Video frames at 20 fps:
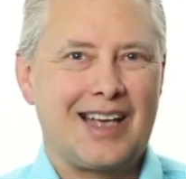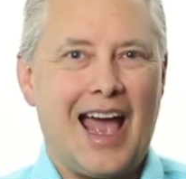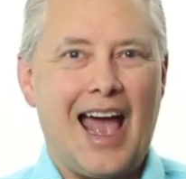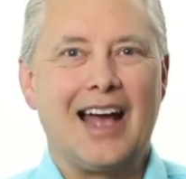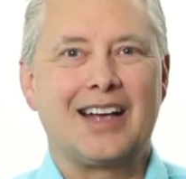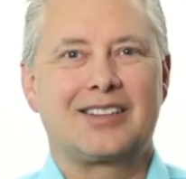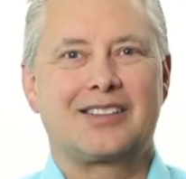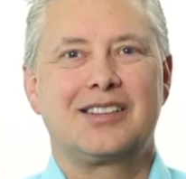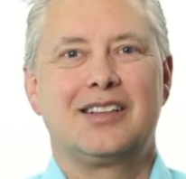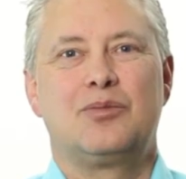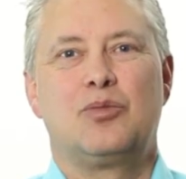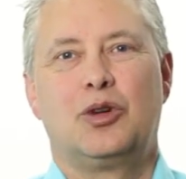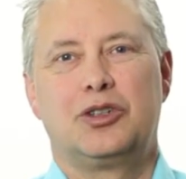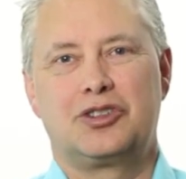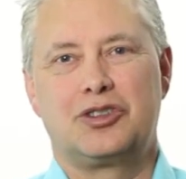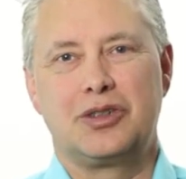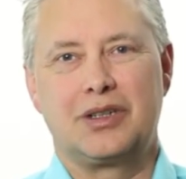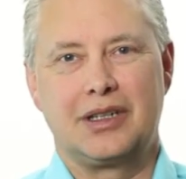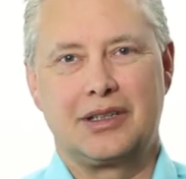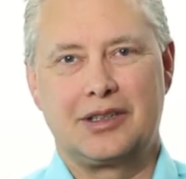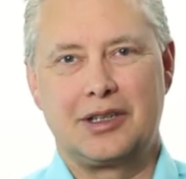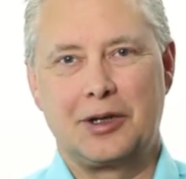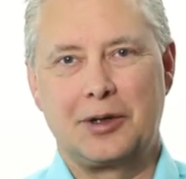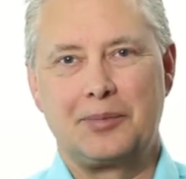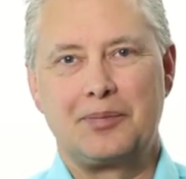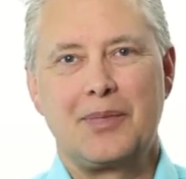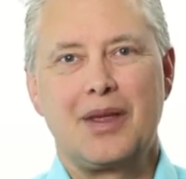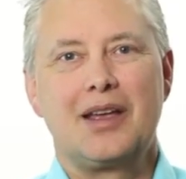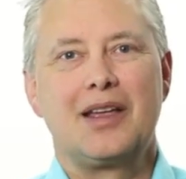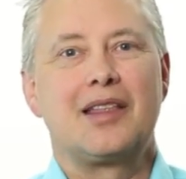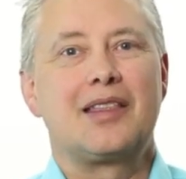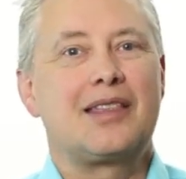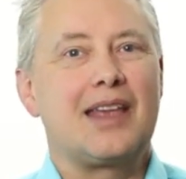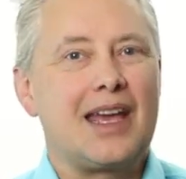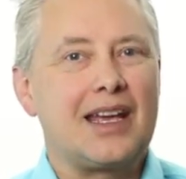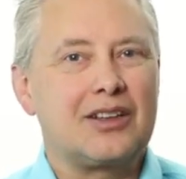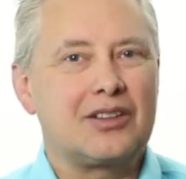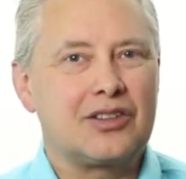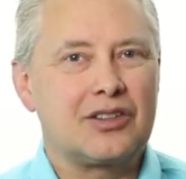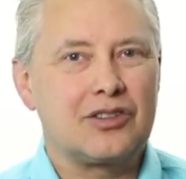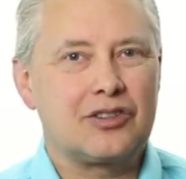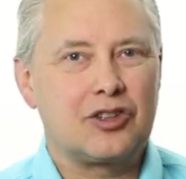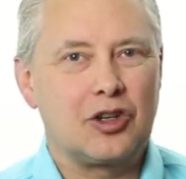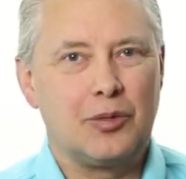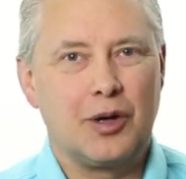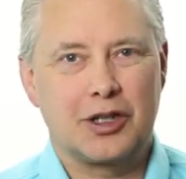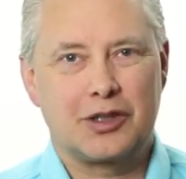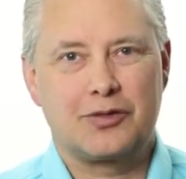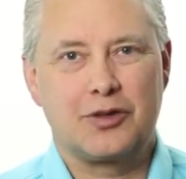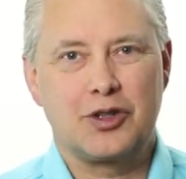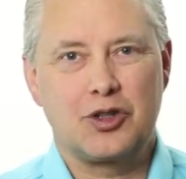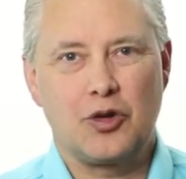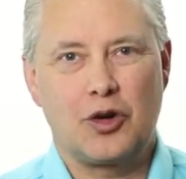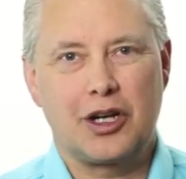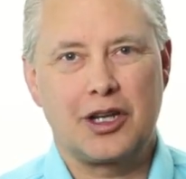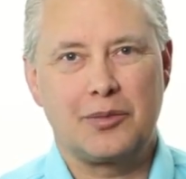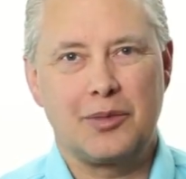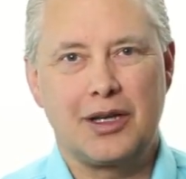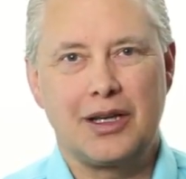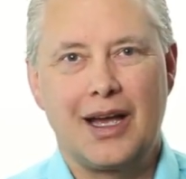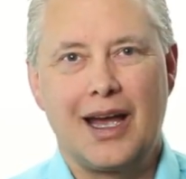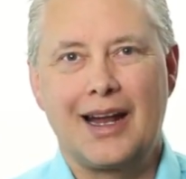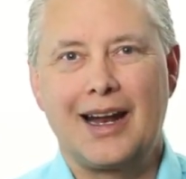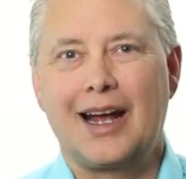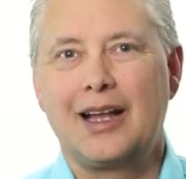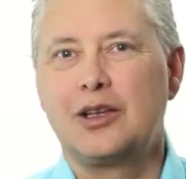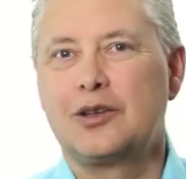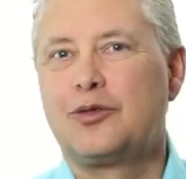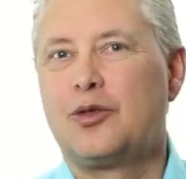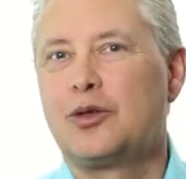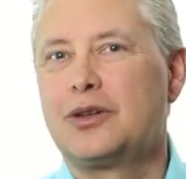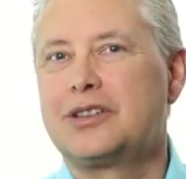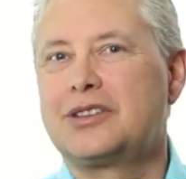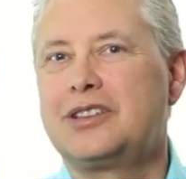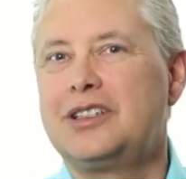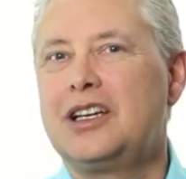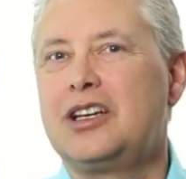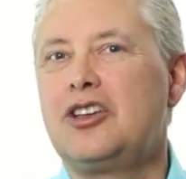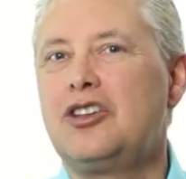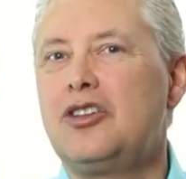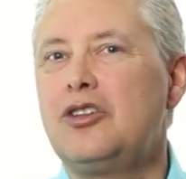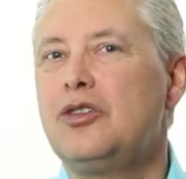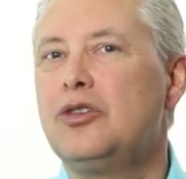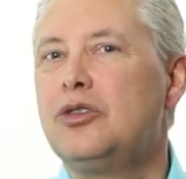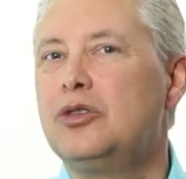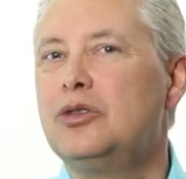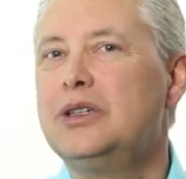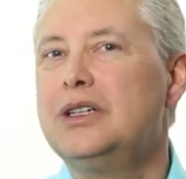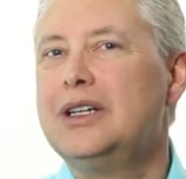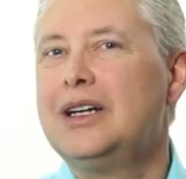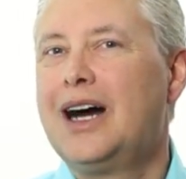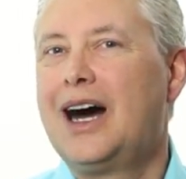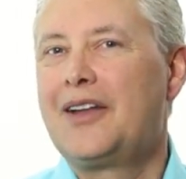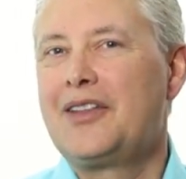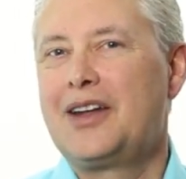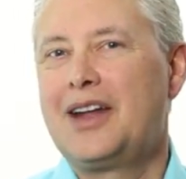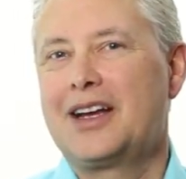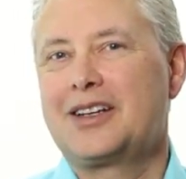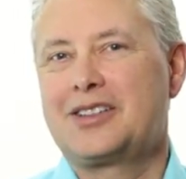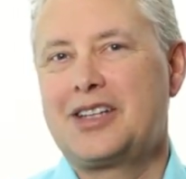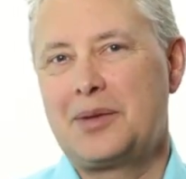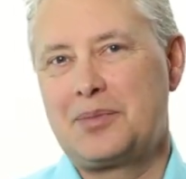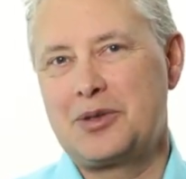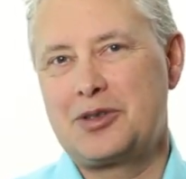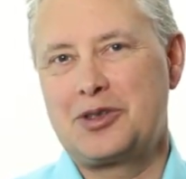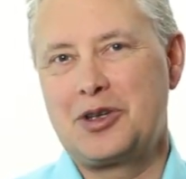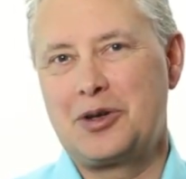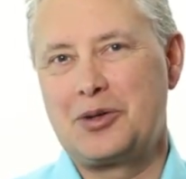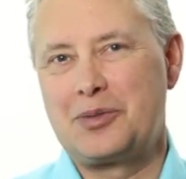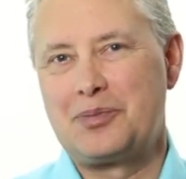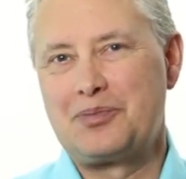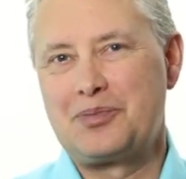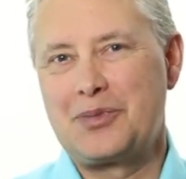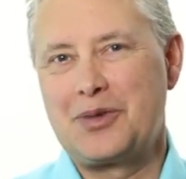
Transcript: ask them once you get there. Thanks so much for joining me, and I look forward to seeing you on the next episode